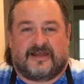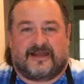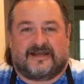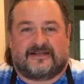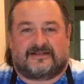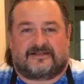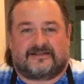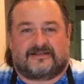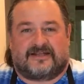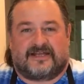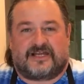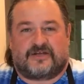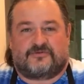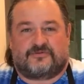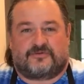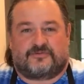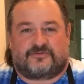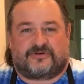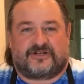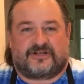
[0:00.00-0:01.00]
and today
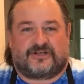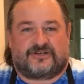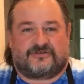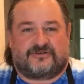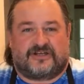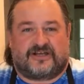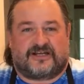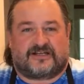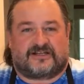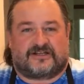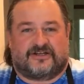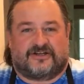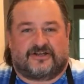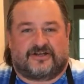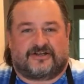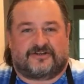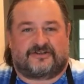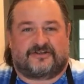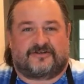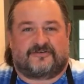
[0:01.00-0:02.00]
we bring you yet
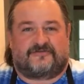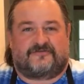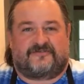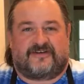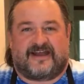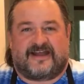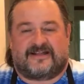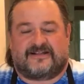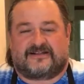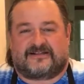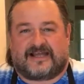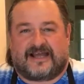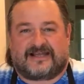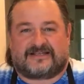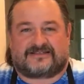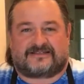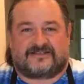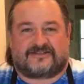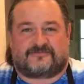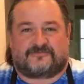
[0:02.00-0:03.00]
another
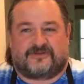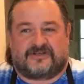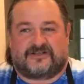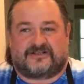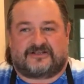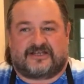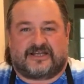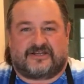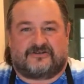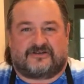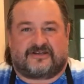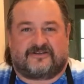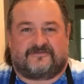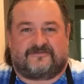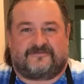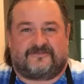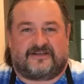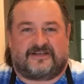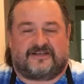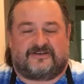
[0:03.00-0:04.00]
fantastic meal that you can
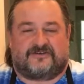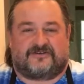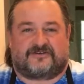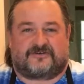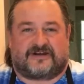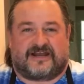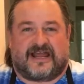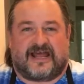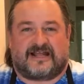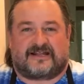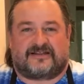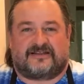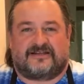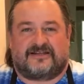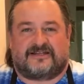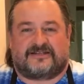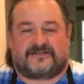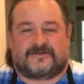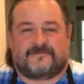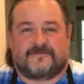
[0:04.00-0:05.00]
feed your
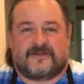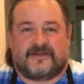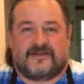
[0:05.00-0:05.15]
athlete